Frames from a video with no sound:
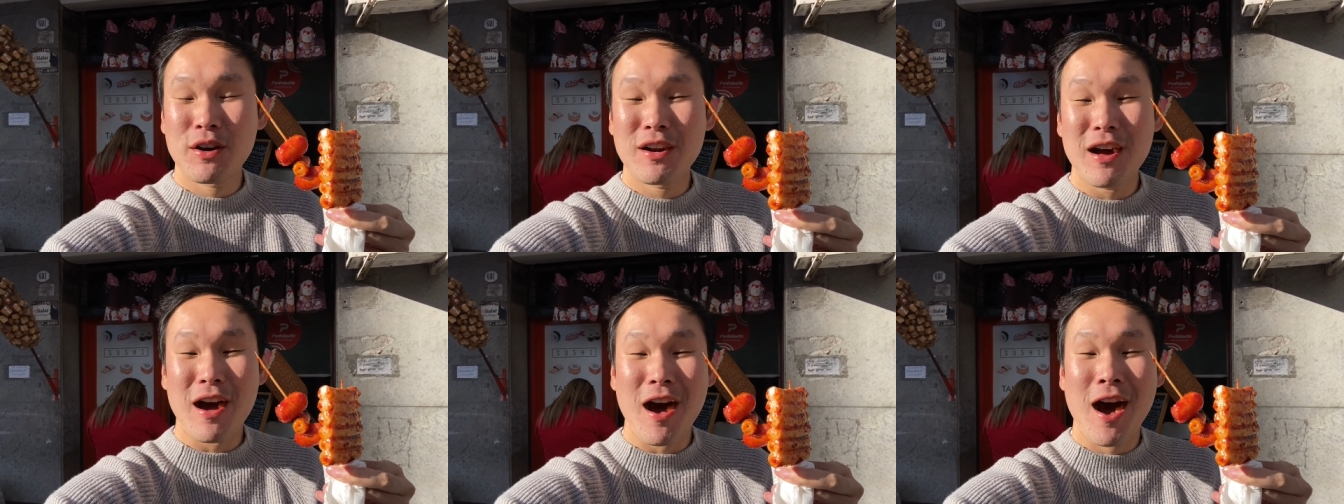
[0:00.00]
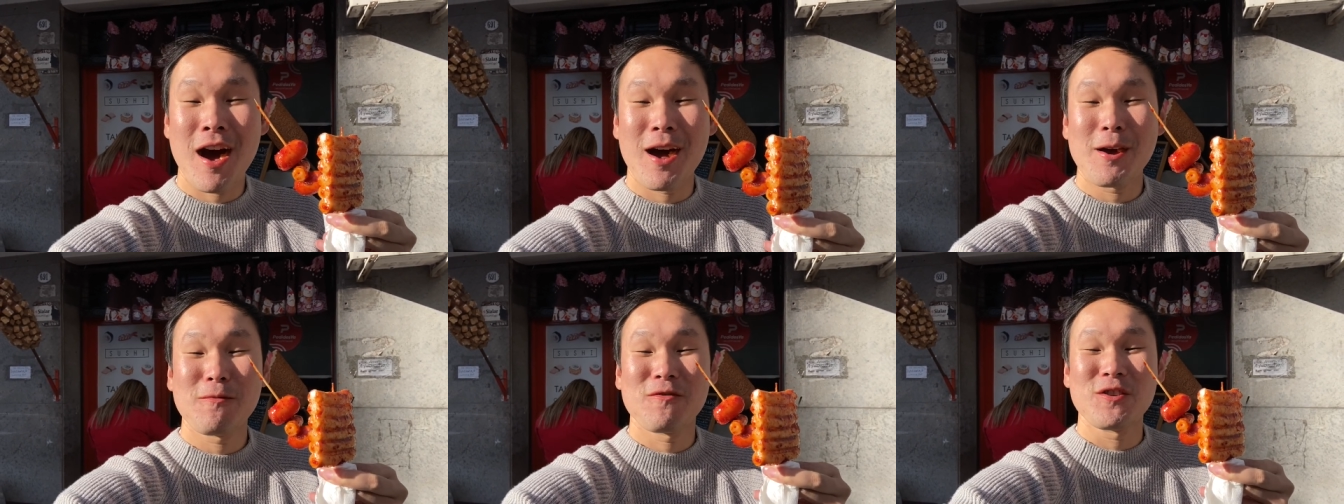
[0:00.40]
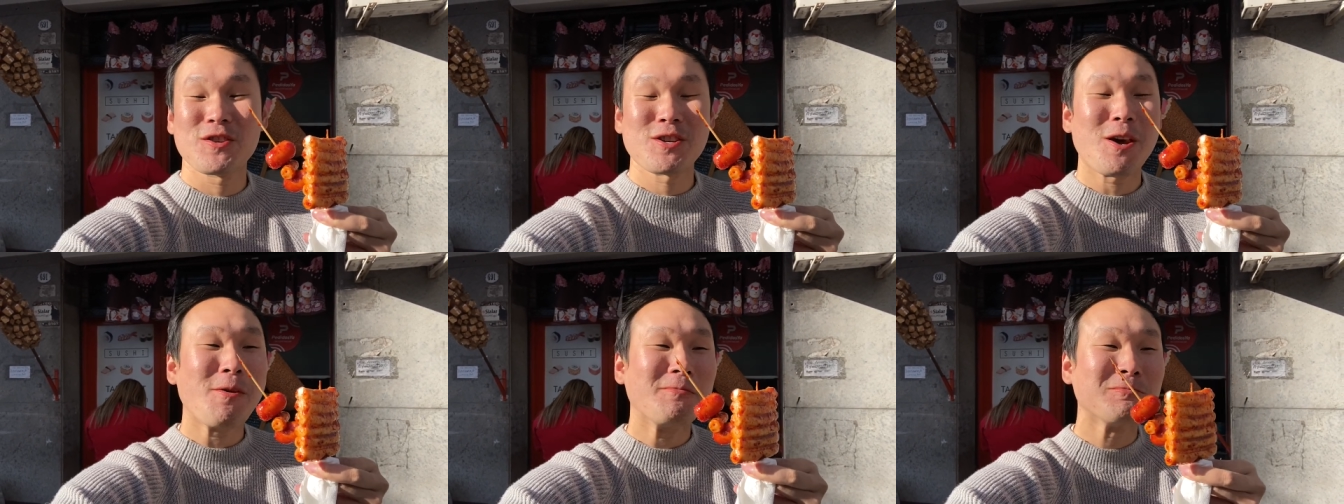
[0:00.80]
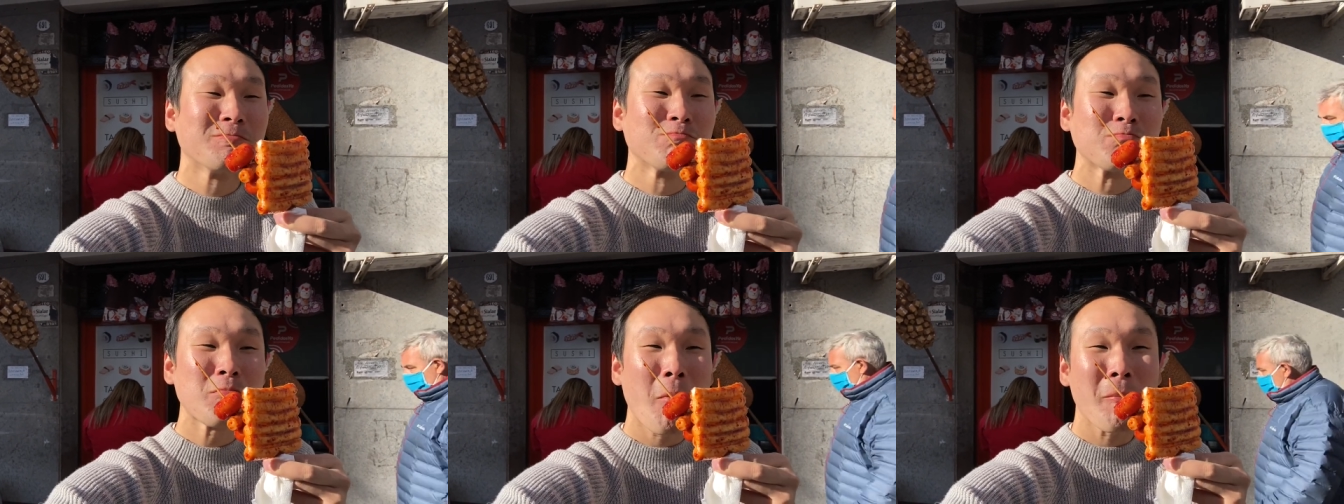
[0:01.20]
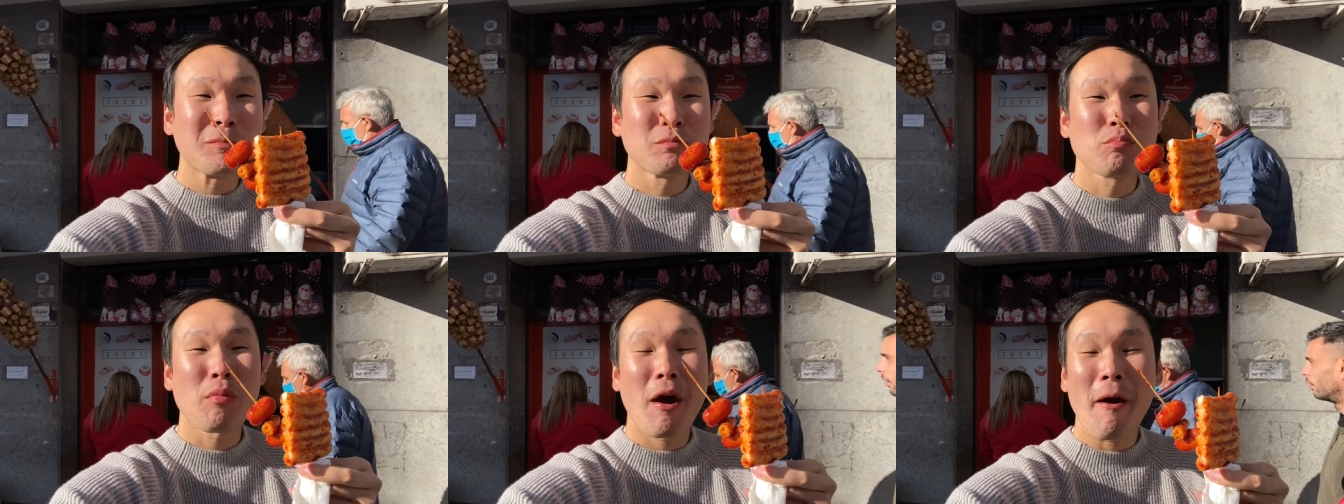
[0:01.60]
I visit,
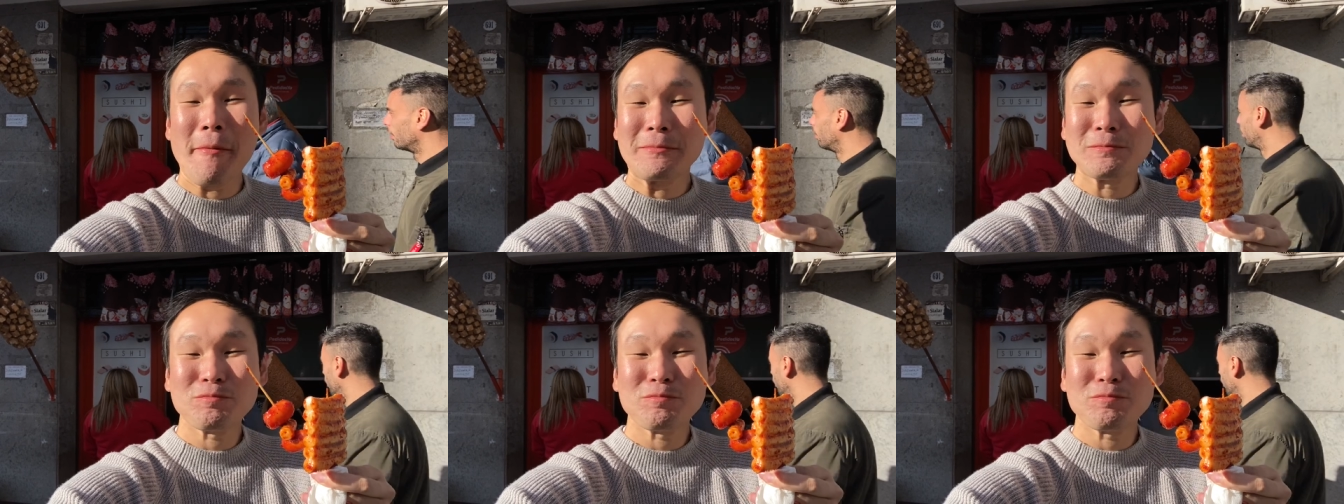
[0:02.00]
but